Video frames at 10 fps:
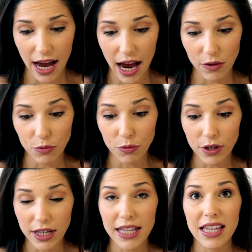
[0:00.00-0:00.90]
I
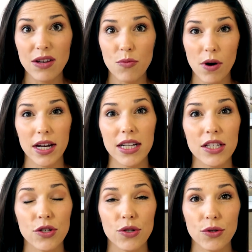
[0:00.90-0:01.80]
really
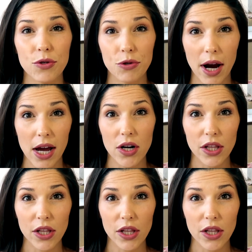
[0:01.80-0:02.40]
wanted to try on